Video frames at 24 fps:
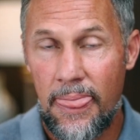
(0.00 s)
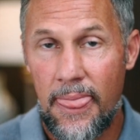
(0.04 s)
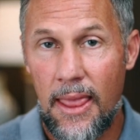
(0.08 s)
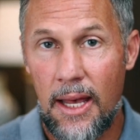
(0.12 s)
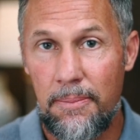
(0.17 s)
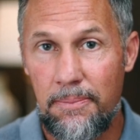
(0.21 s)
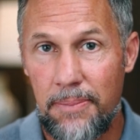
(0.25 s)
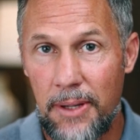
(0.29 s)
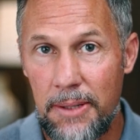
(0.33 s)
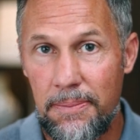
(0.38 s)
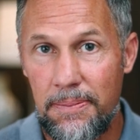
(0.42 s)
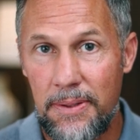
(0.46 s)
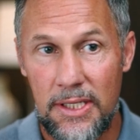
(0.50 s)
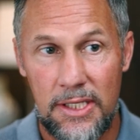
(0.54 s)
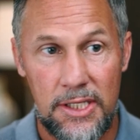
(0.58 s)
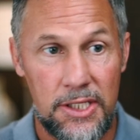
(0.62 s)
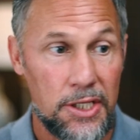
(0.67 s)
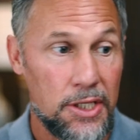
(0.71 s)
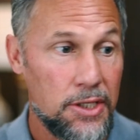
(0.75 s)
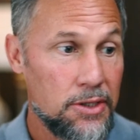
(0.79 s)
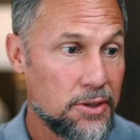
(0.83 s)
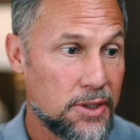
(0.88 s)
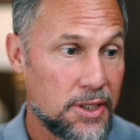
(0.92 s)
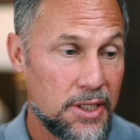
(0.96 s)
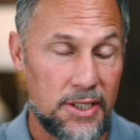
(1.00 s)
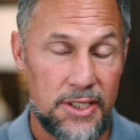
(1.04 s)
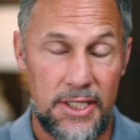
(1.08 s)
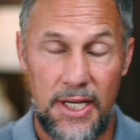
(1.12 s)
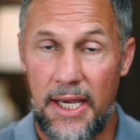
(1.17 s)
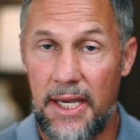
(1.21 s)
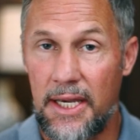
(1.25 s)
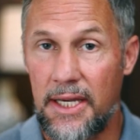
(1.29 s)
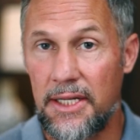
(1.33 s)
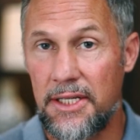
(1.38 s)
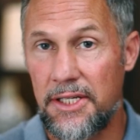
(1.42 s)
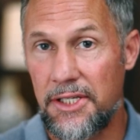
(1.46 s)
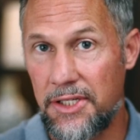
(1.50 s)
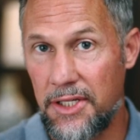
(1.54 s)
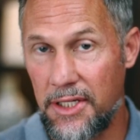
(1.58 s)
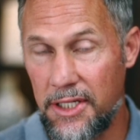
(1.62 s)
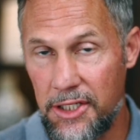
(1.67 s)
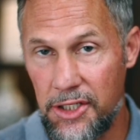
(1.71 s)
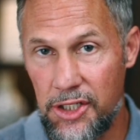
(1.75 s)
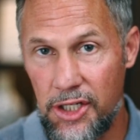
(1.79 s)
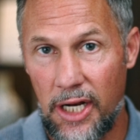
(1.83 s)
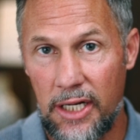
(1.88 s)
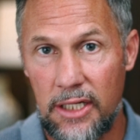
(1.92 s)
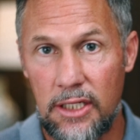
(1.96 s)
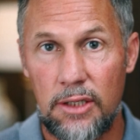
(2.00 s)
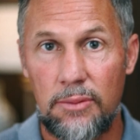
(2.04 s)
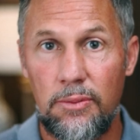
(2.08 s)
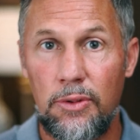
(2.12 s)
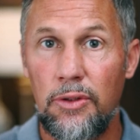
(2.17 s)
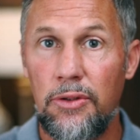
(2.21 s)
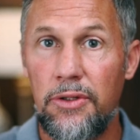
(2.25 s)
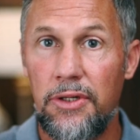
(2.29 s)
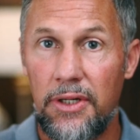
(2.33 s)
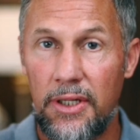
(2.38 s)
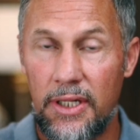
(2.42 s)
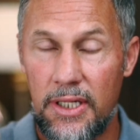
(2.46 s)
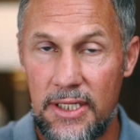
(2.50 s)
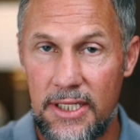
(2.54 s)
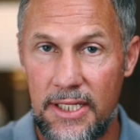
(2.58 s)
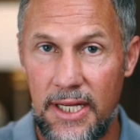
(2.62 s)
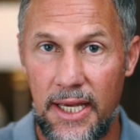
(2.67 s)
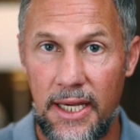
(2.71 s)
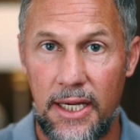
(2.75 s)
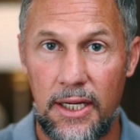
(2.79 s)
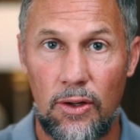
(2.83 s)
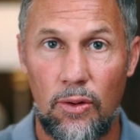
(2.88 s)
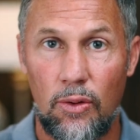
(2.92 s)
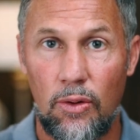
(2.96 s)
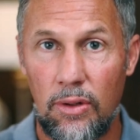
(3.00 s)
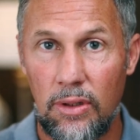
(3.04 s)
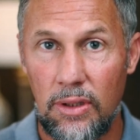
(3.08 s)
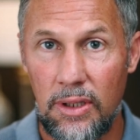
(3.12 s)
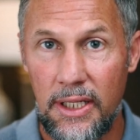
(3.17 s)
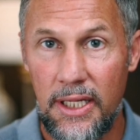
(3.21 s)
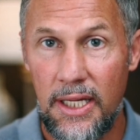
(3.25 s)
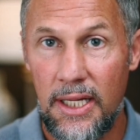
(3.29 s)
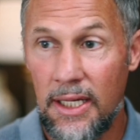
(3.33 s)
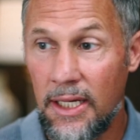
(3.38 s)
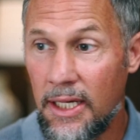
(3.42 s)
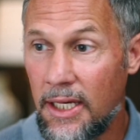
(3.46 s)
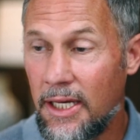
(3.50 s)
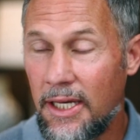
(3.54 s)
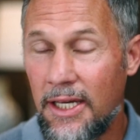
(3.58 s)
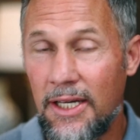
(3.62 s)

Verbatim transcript: A B P C, you can take it as an injectable, you can take it orally.